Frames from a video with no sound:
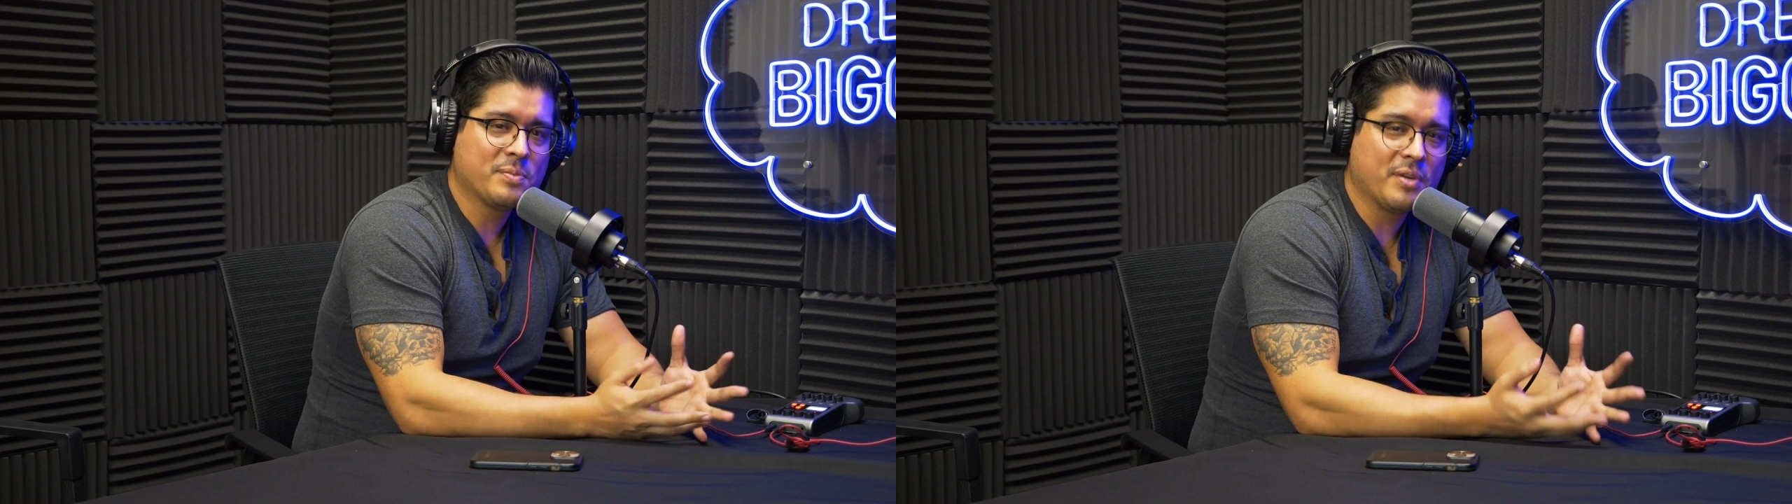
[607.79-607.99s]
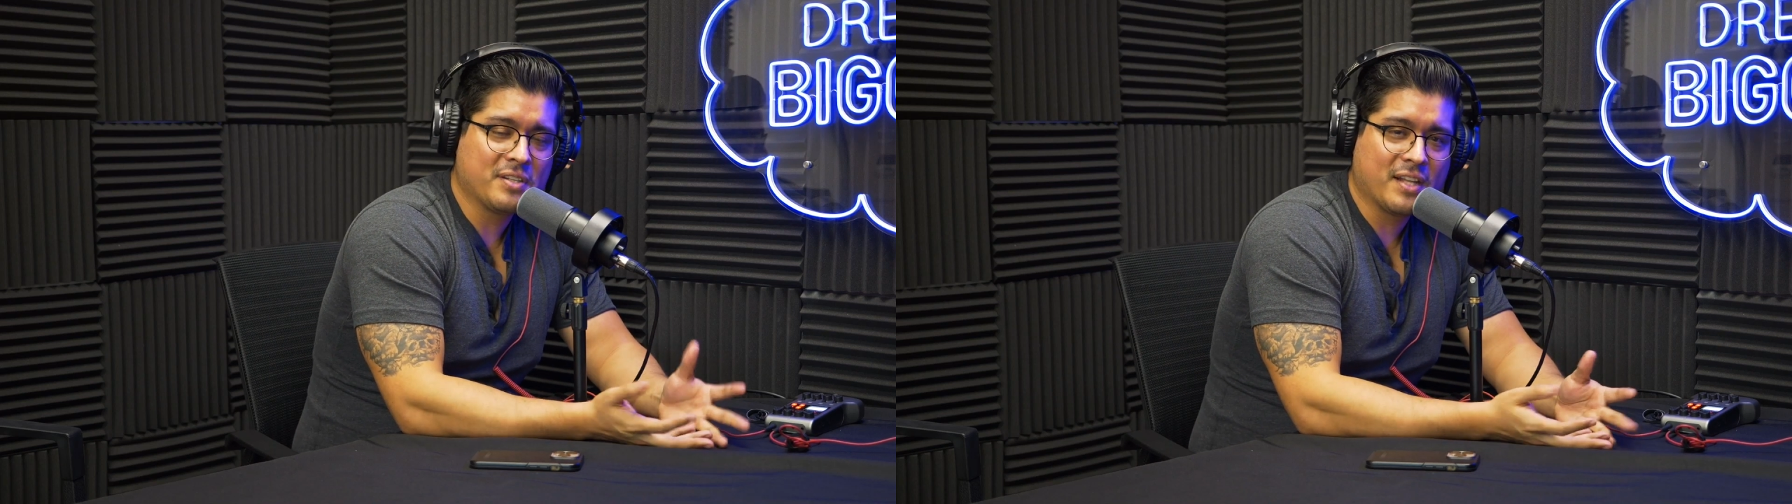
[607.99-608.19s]

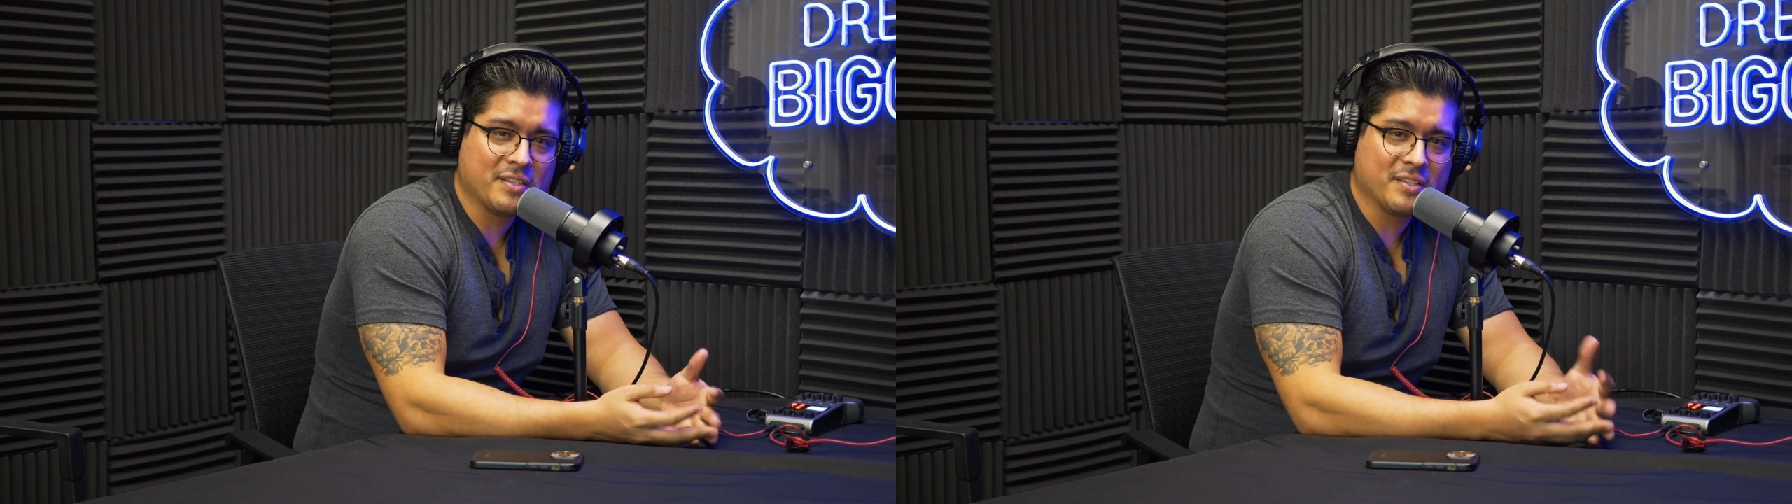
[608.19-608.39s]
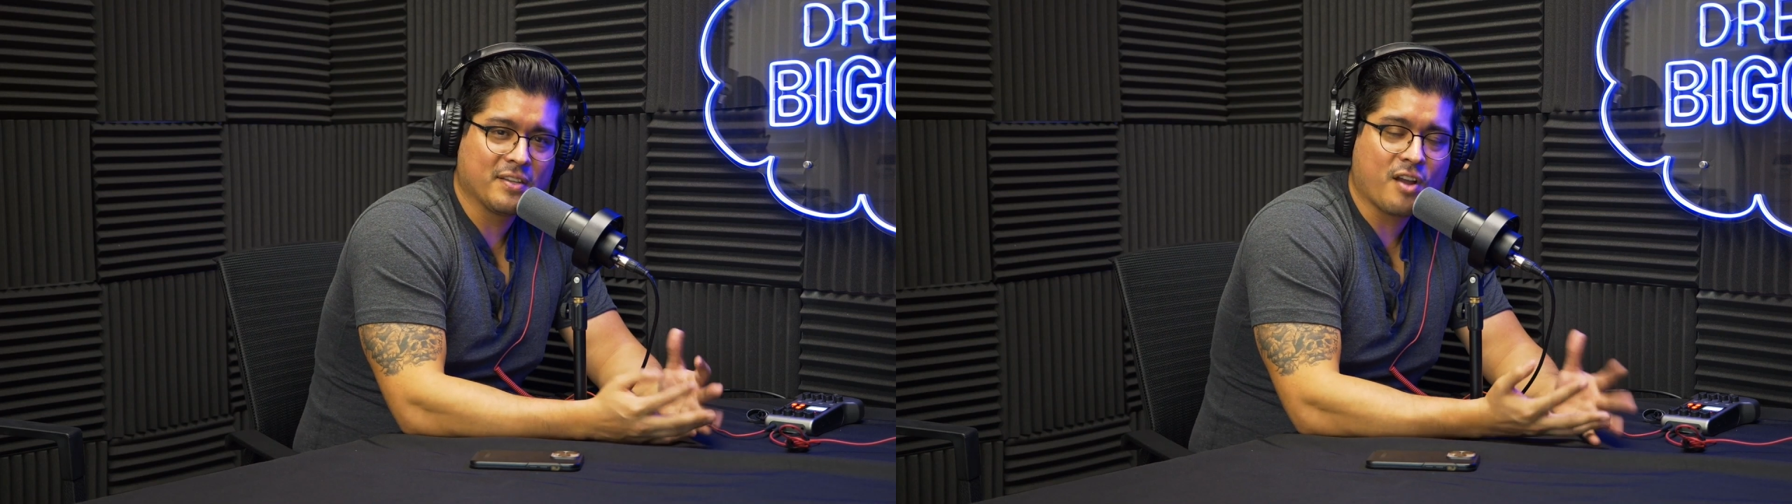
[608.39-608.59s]

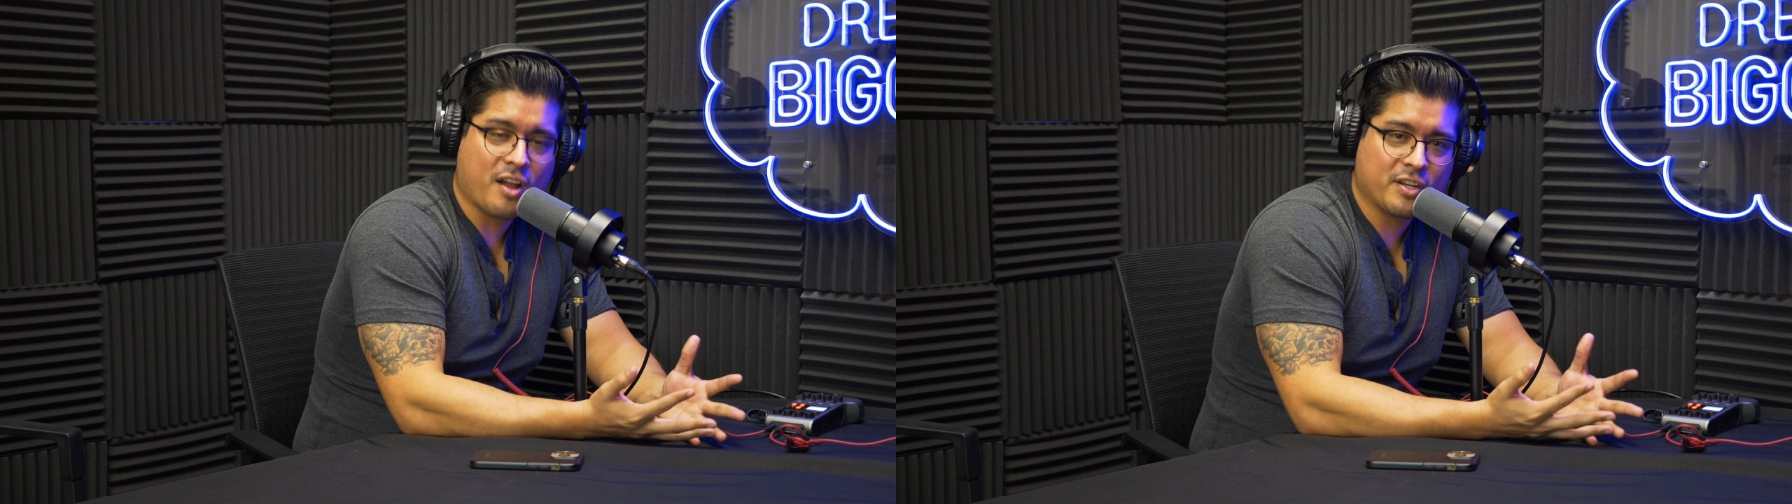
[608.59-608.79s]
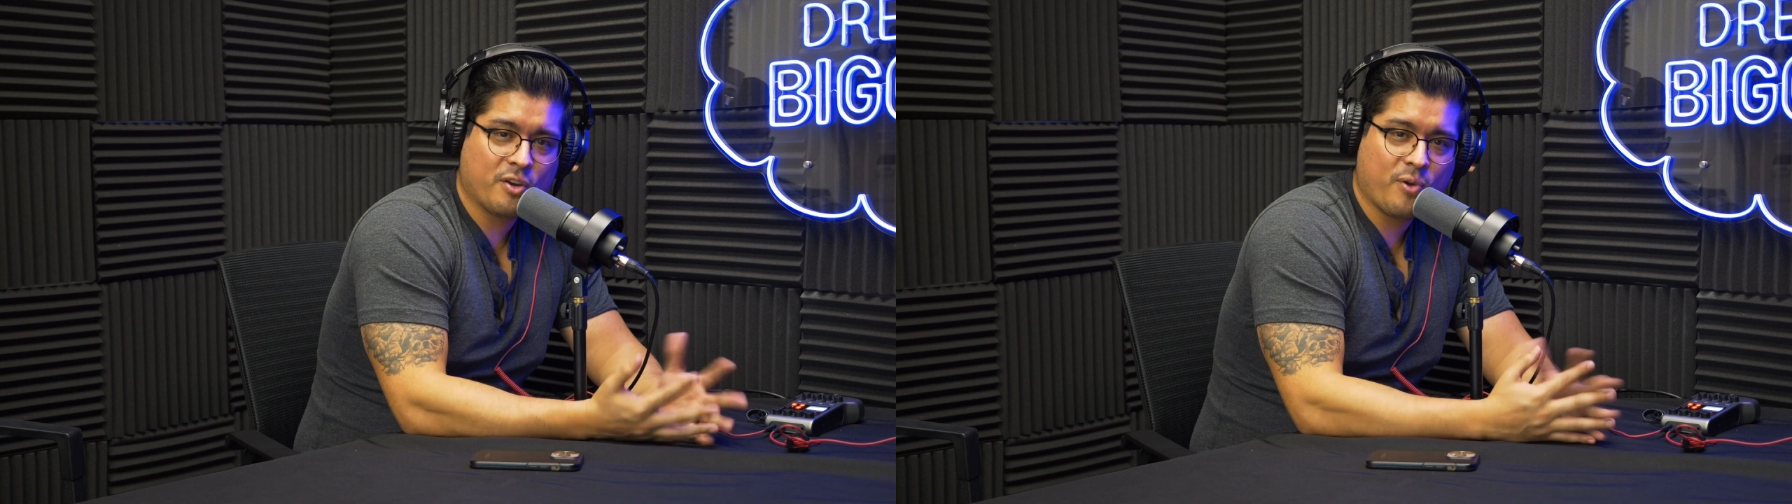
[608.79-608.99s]
specializes in
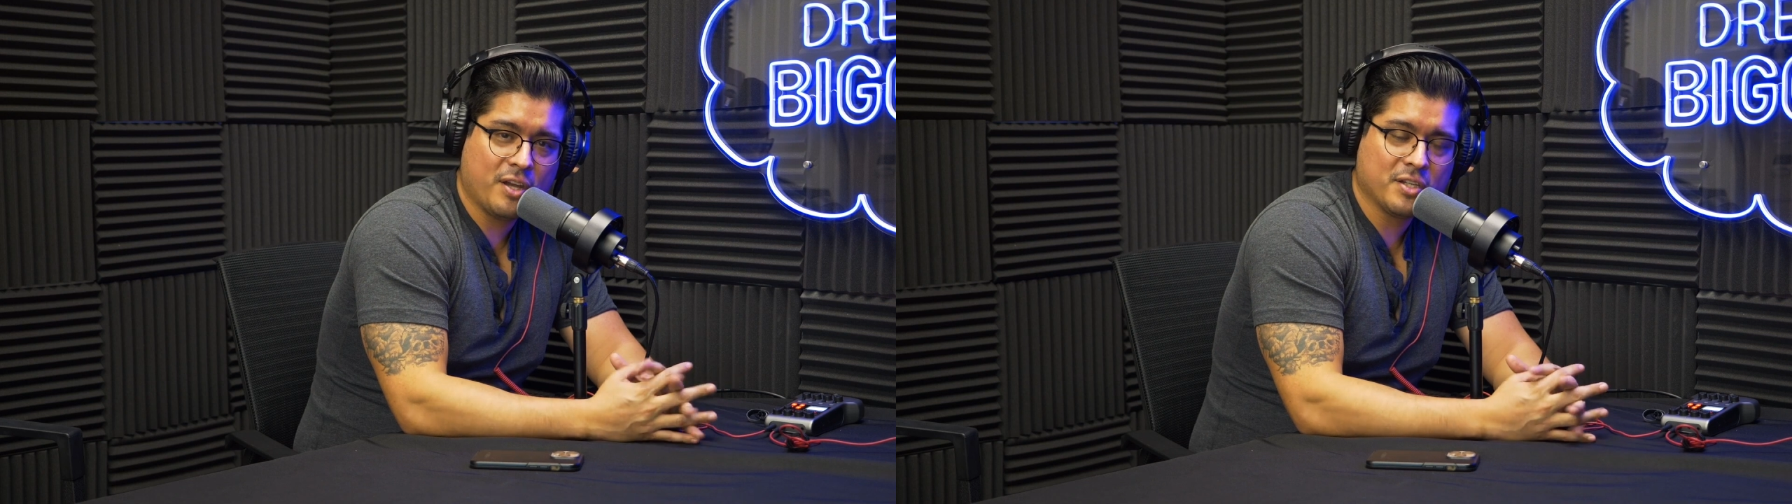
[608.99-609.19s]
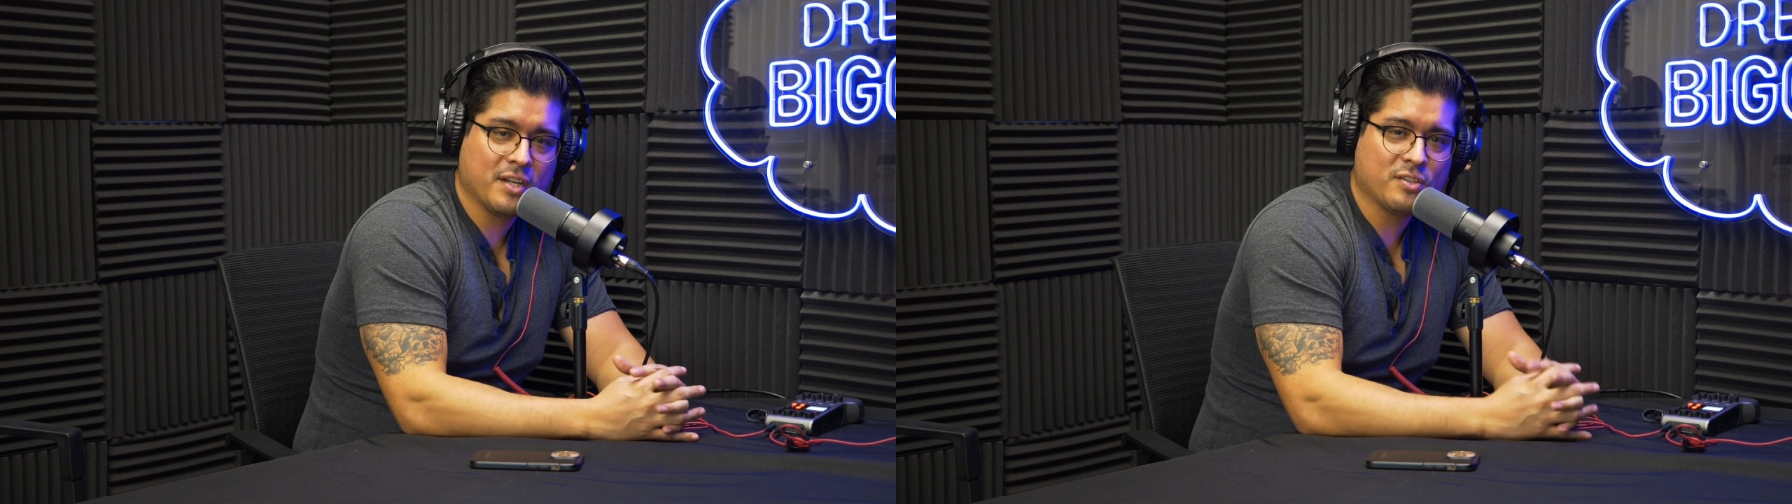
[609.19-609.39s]
content creation,